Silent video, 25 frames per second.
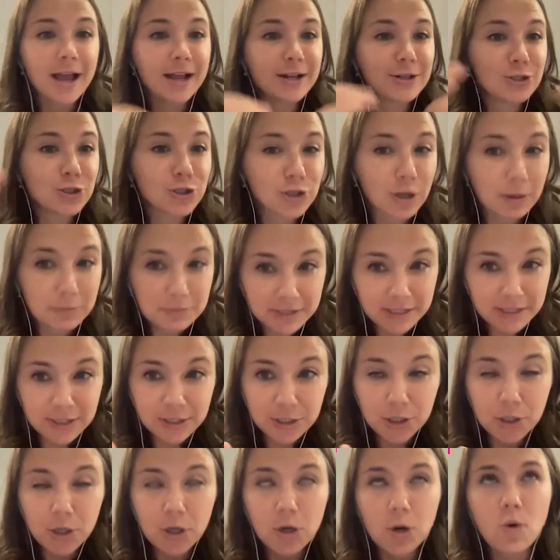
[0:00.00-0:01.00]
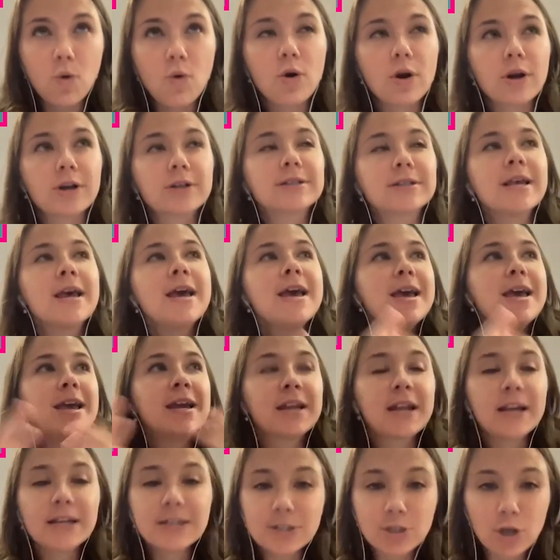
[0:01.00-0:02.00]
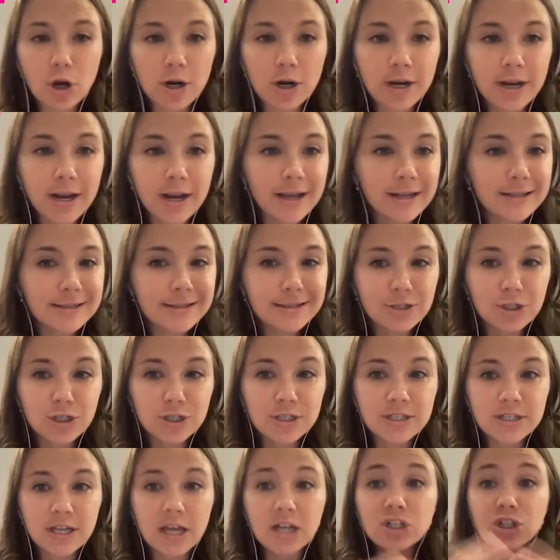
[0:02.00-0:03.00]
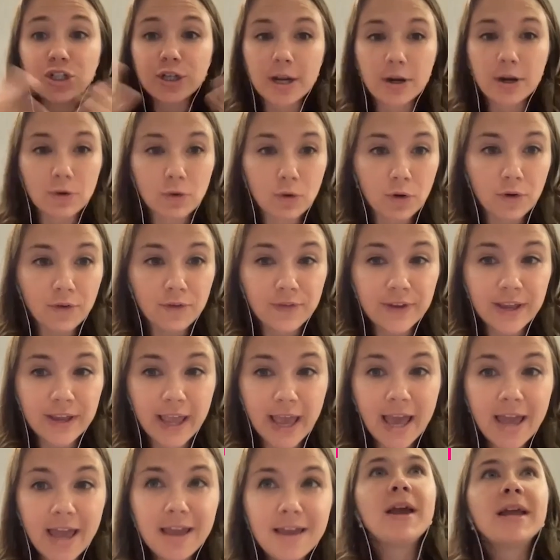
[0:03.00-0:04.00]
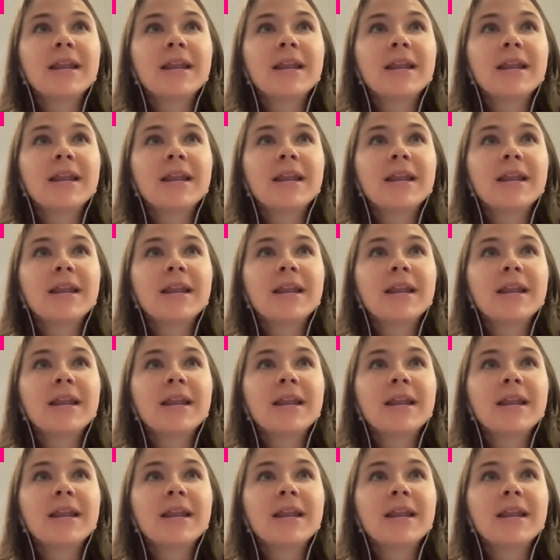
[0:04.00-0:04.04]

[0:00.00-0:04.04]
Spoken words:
I jumped into her course and I started as just a general VA.